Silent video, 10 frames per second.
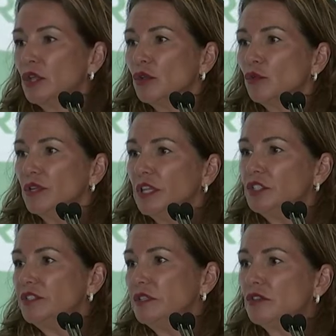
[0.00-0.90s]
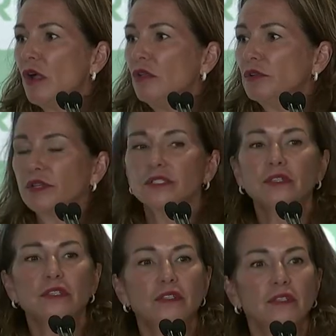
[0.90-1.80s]
religious
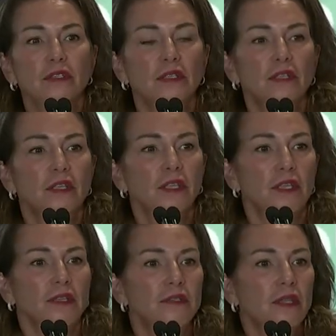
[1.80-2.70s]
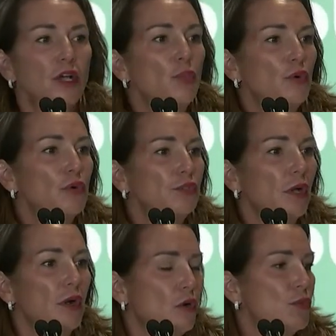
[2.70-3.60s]
intolerance is coupled
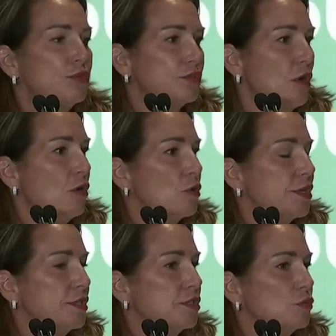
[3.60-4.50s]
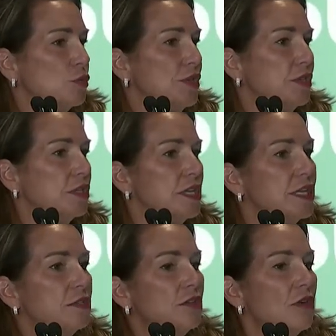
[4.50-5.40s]
almost always with an
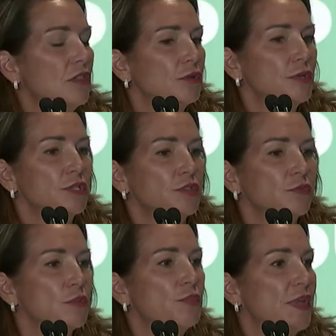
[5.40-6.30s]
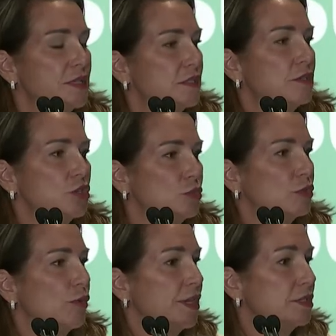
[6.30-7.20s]
intolerance for basic human
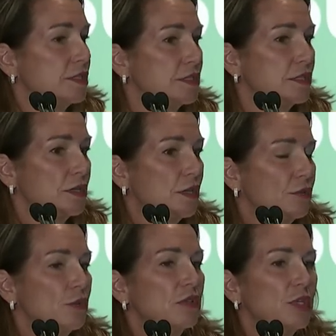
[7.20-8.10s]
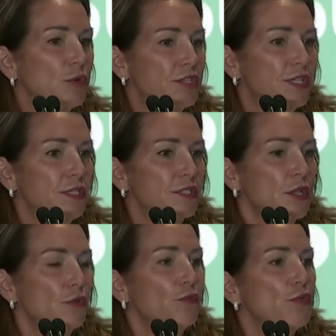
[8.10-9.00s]
rights, for liberties,
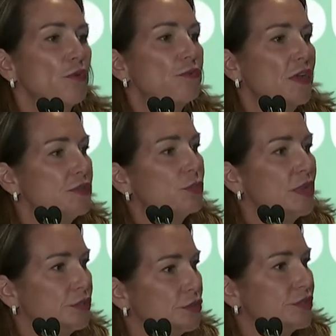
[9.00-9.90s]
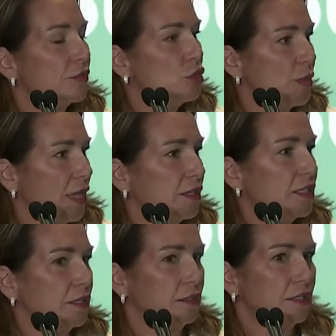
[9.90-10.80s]
for the fundamentals of humanity.